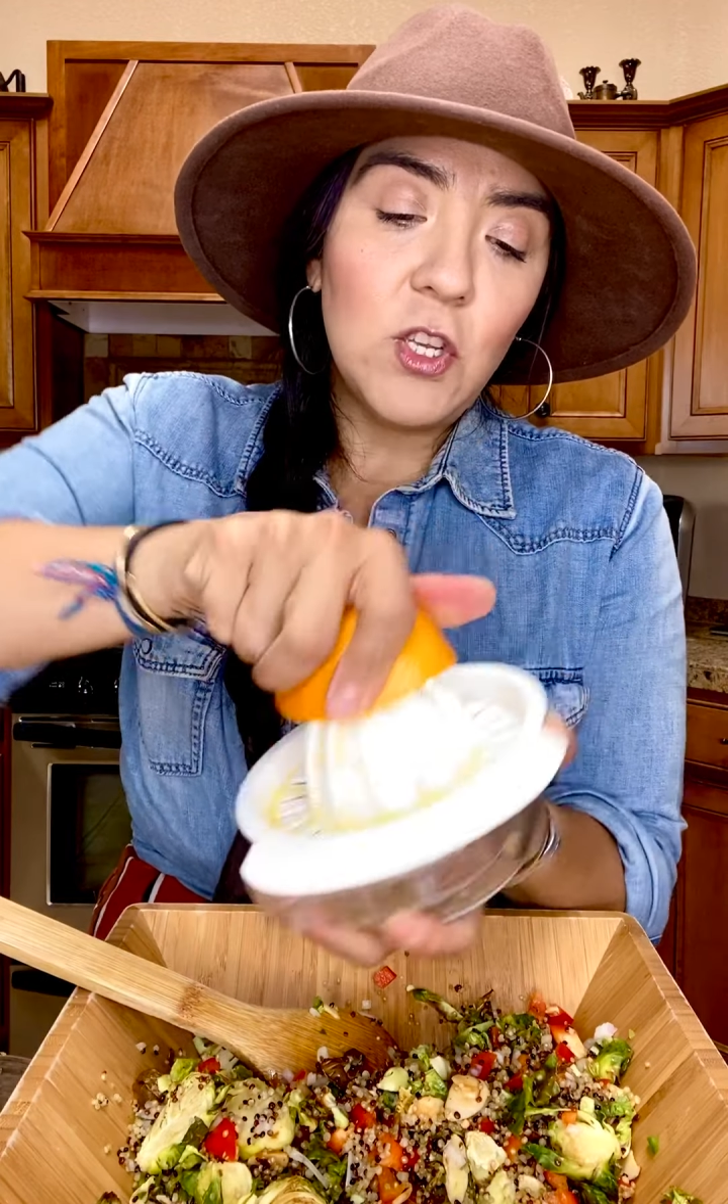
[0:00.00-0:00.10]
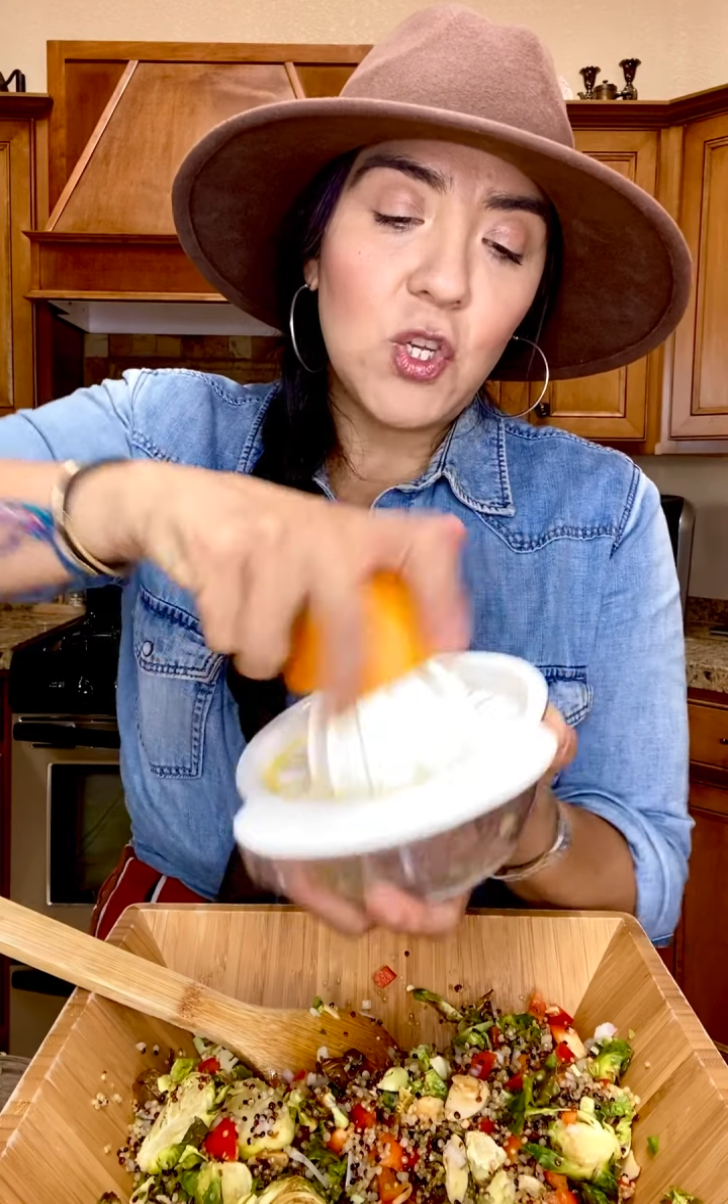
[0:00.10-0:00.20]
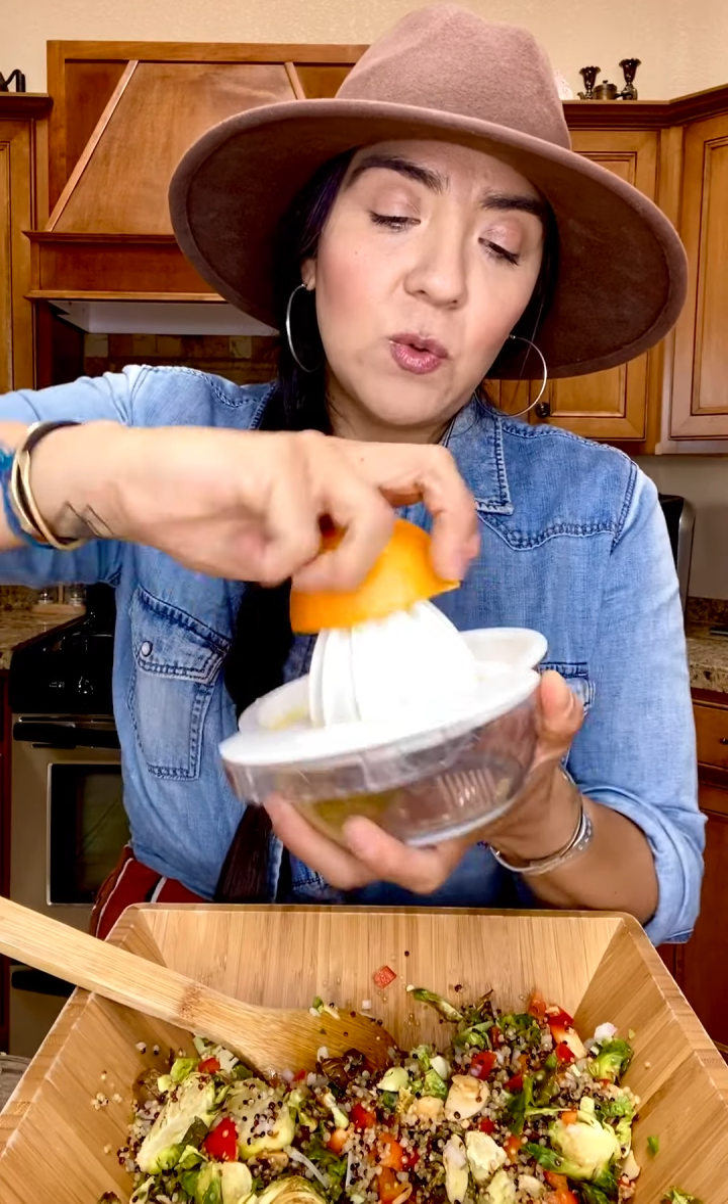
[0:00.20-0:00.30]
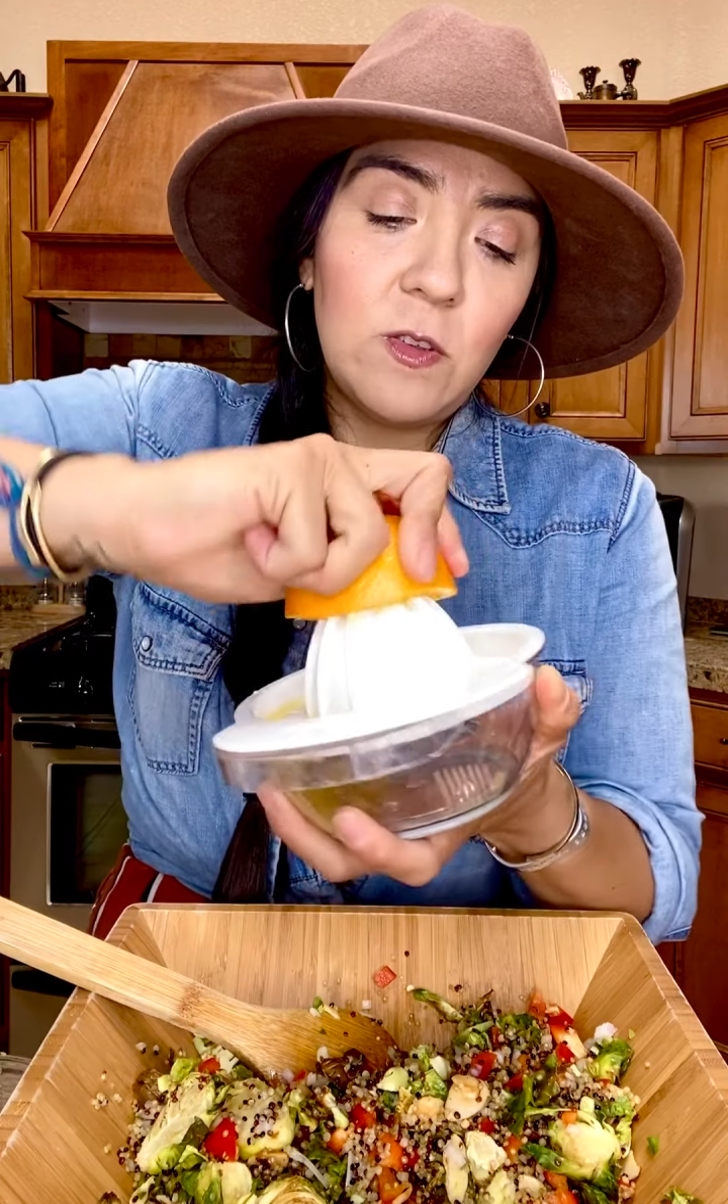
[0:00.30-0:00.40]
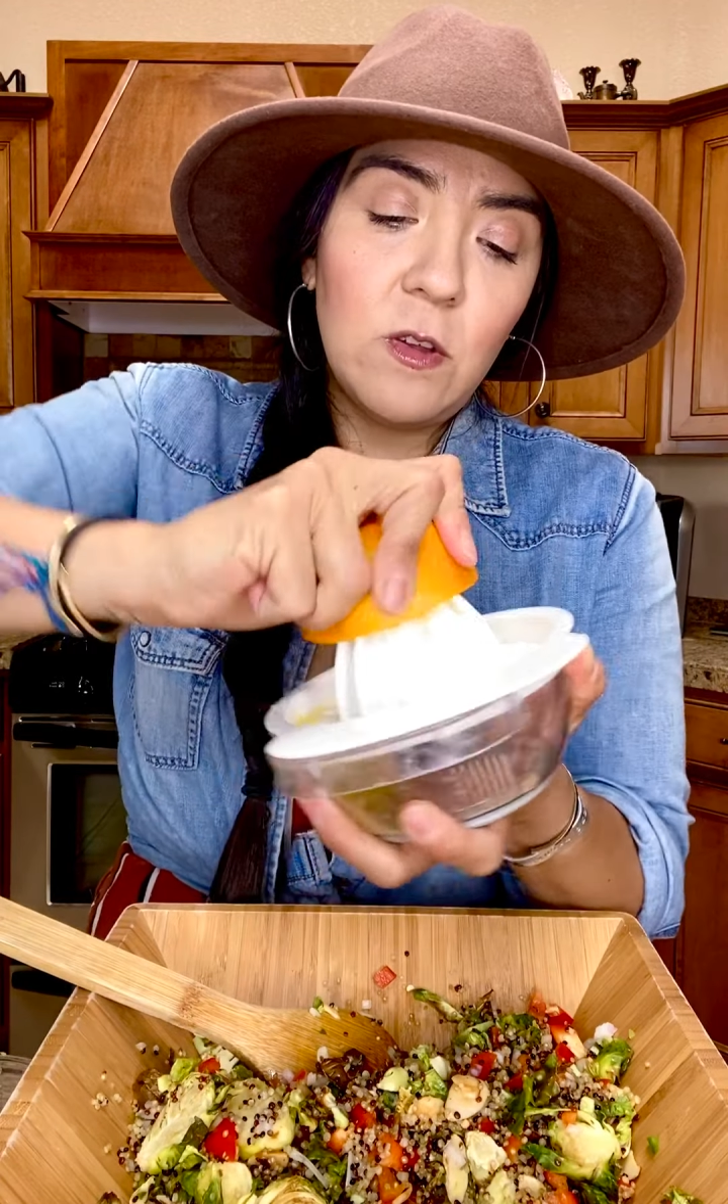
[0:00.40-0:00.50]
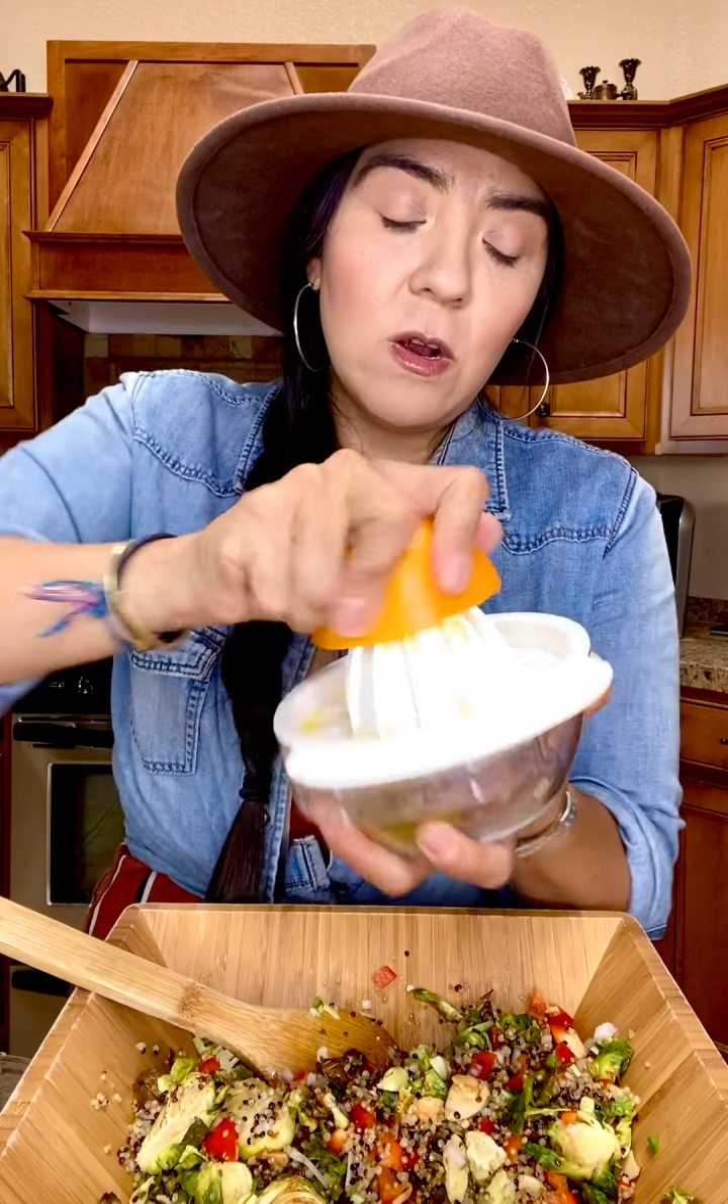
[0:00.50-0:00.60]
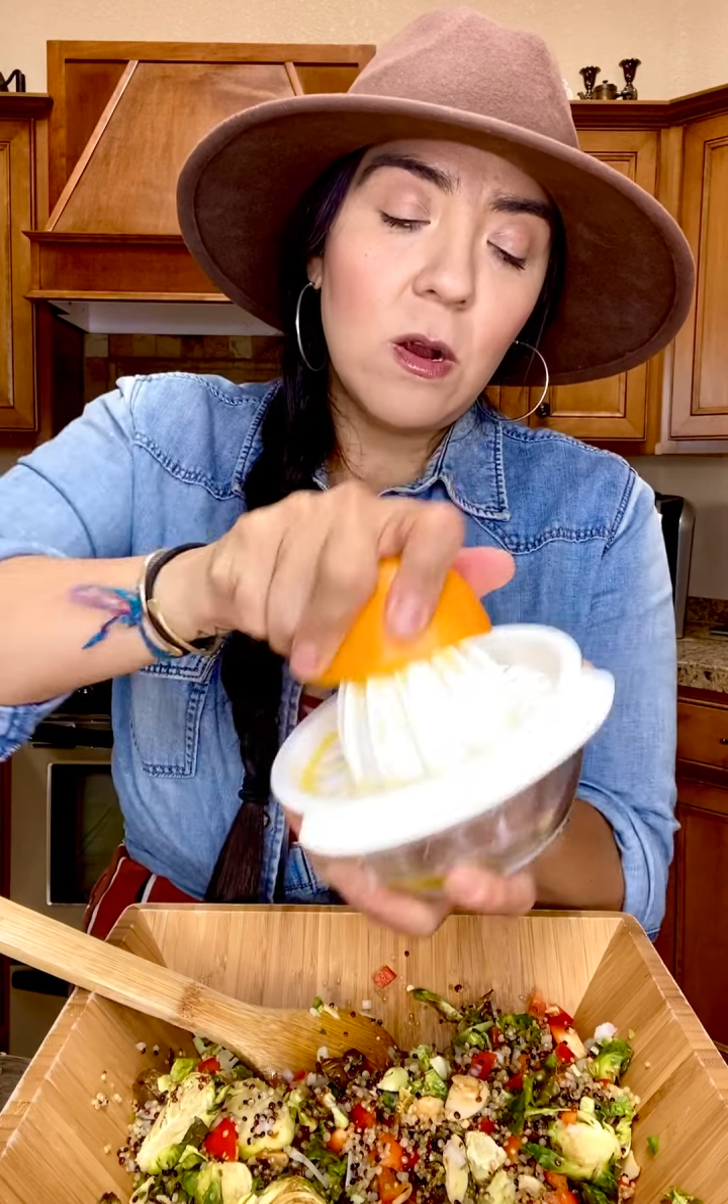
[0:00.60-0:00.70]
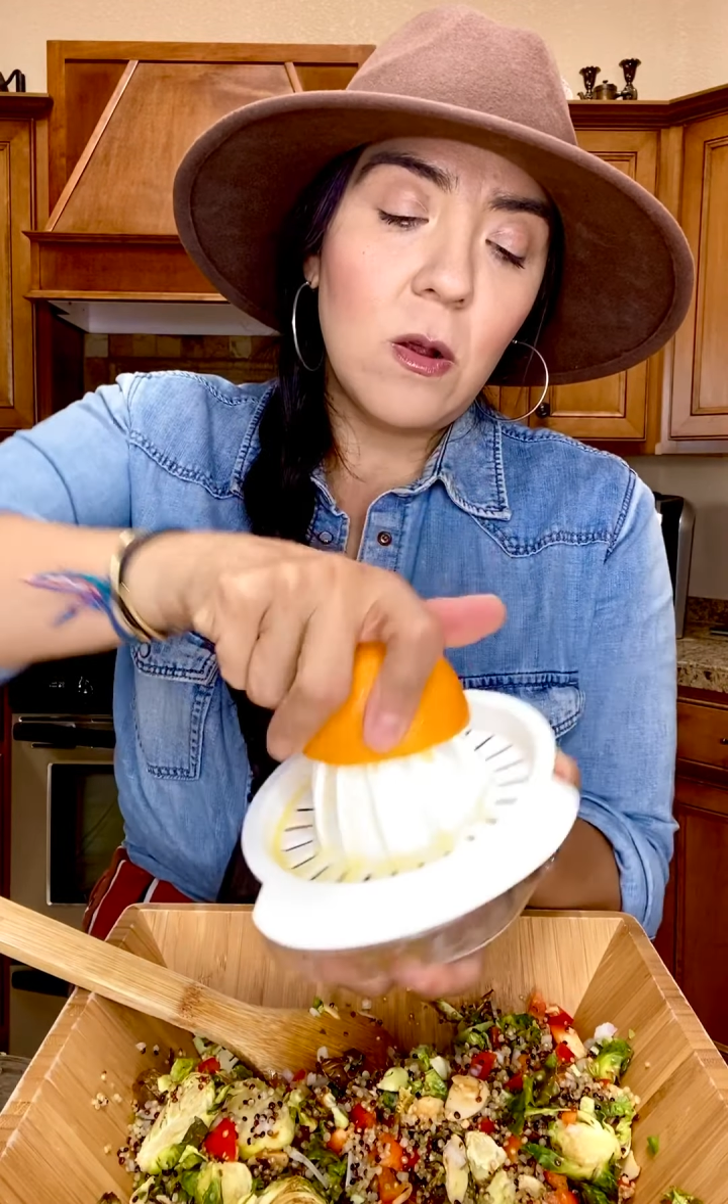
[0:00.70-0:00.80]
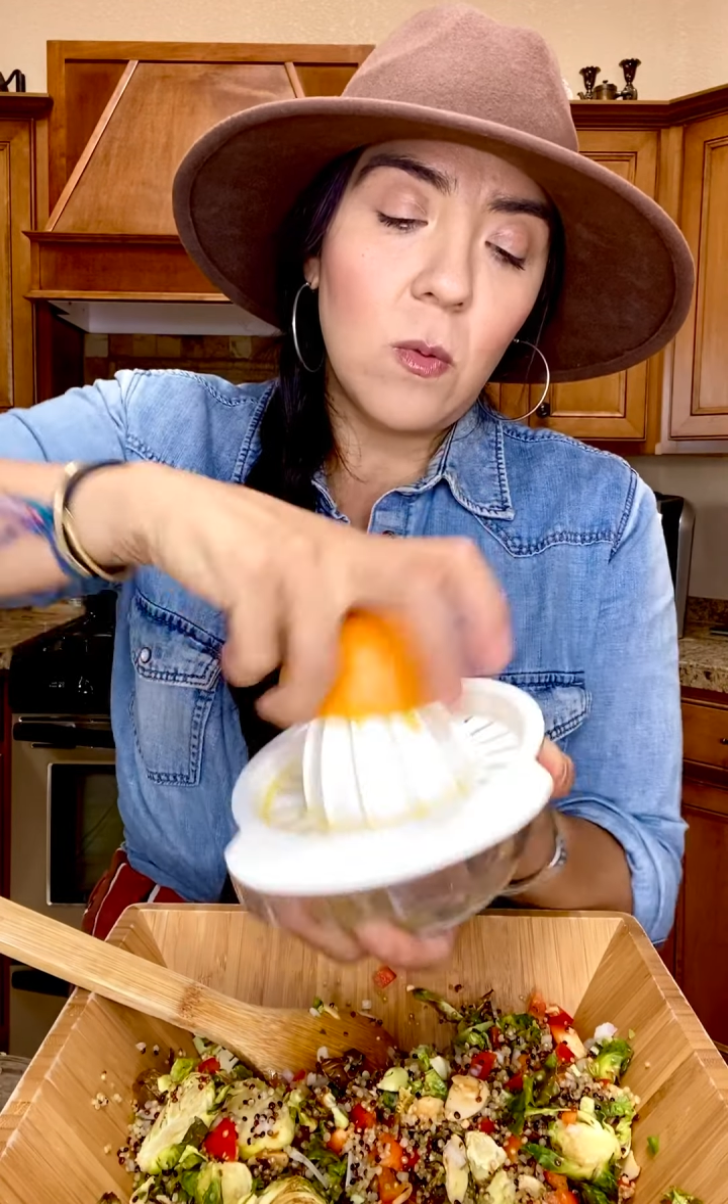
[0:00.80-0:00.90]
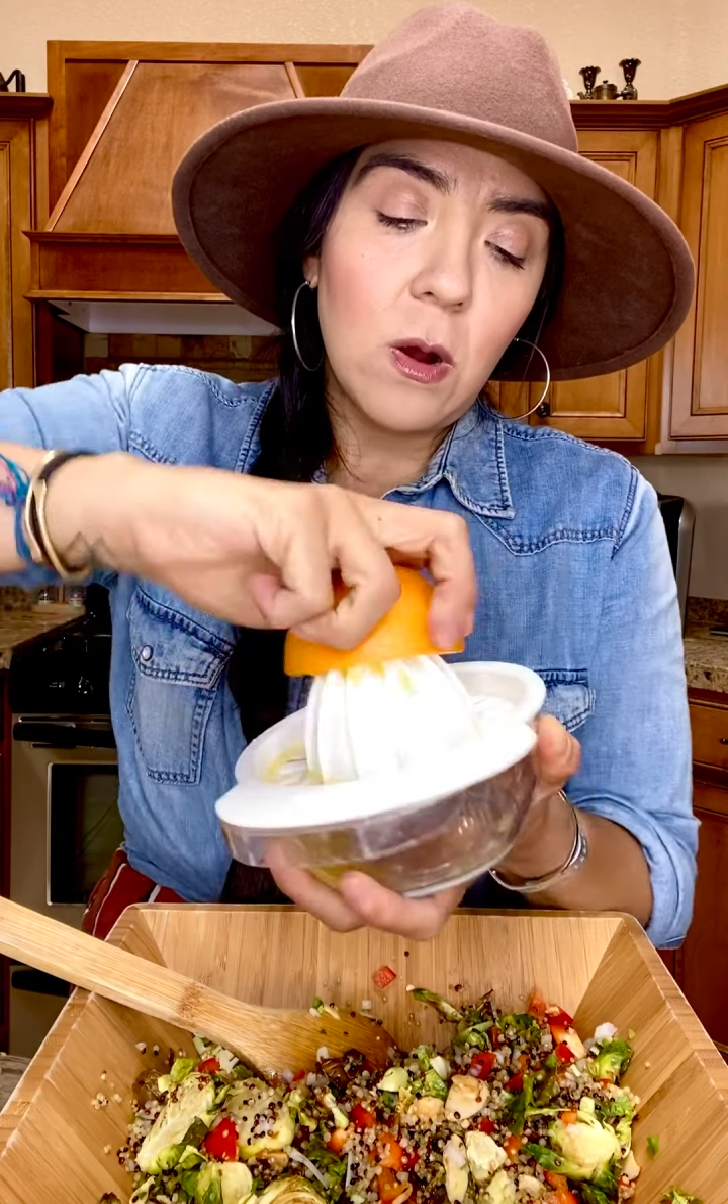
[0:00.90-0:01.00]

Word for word: juicer